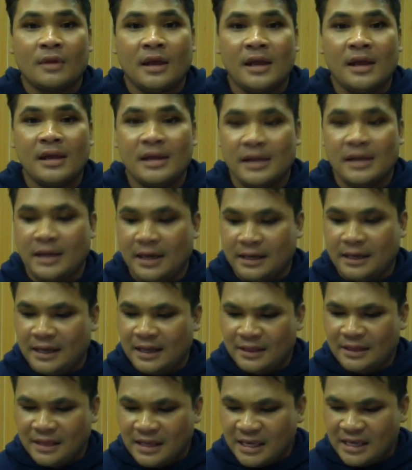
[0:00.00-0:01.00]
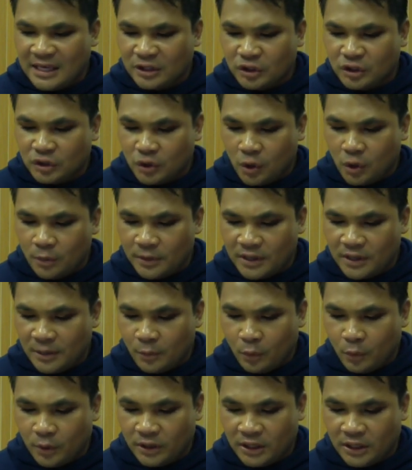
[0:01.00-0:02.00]
and I think he just opened
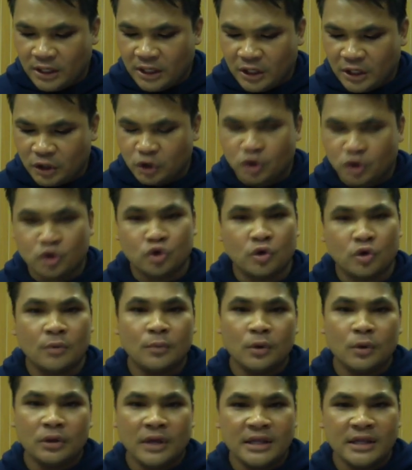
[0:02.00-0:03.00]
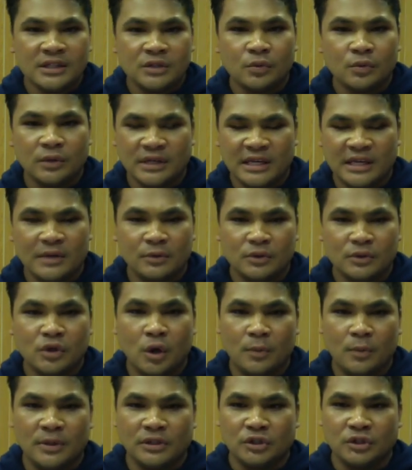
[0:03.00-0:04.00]
up with a triplets when he was
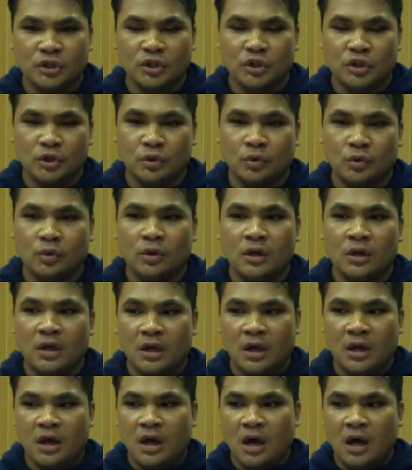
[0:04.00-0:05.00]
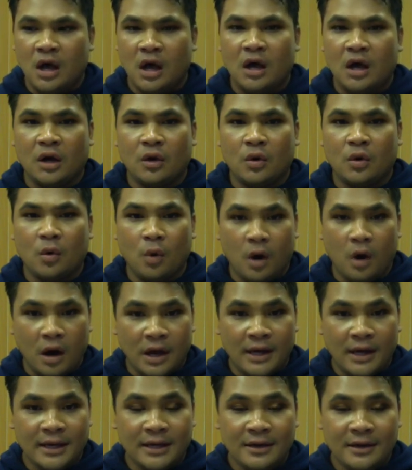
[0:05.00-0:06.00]
hoping to do a
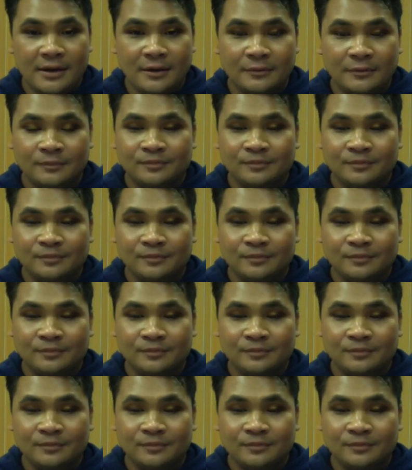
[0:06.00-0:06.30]
quad.